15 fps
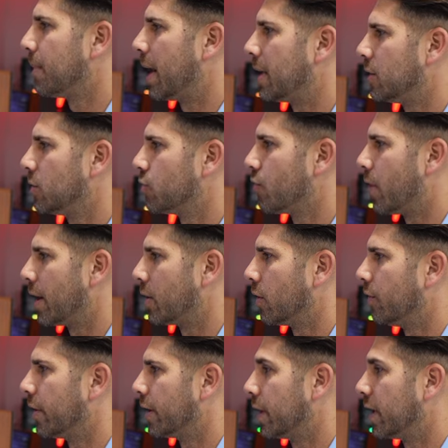menu right
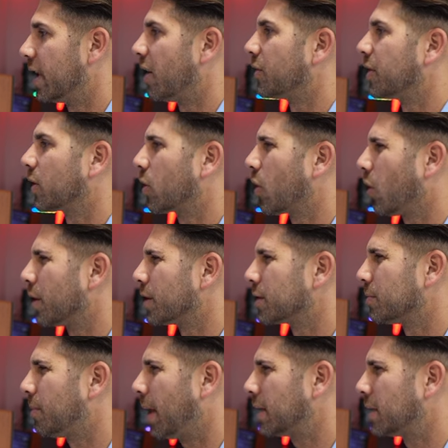over here. Now the
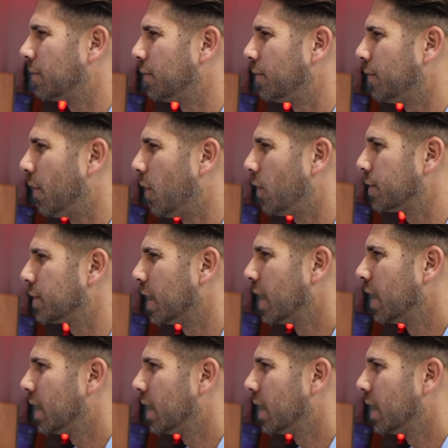colors by default